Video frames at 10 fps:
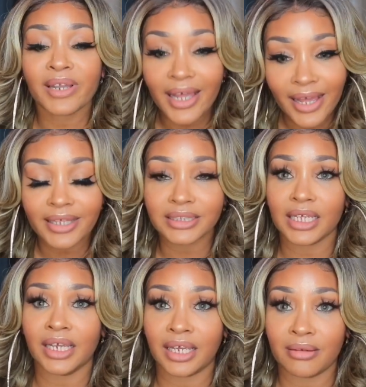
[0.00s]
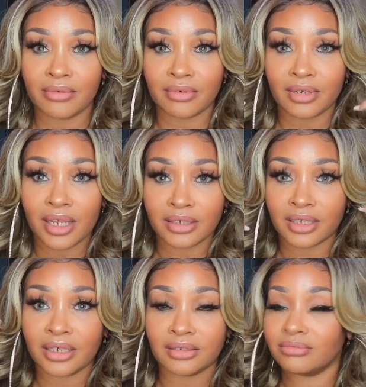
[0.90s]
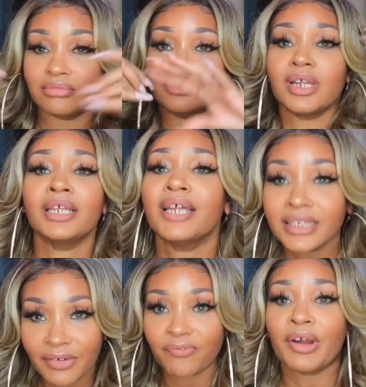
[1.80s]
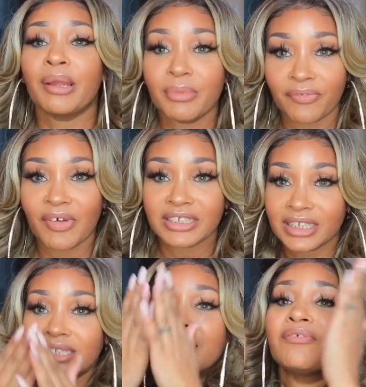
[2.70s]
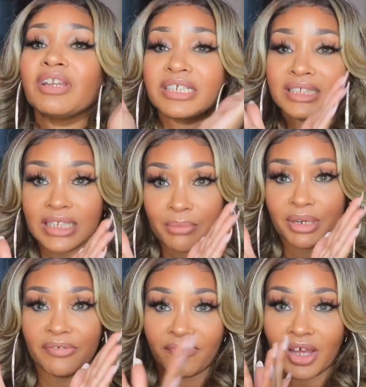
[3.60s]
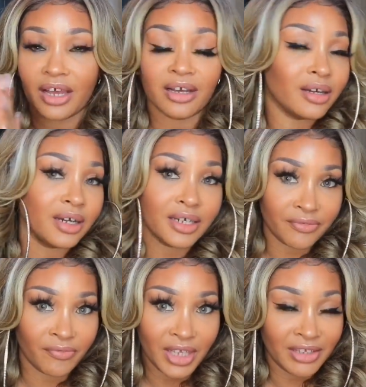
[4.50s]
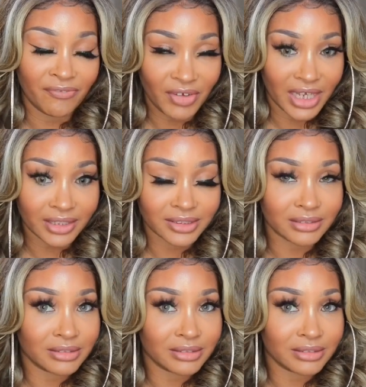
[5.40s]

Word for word: Plus, it can it, it it doesn't frame your face. It doesn't give it a slimming uh, effect.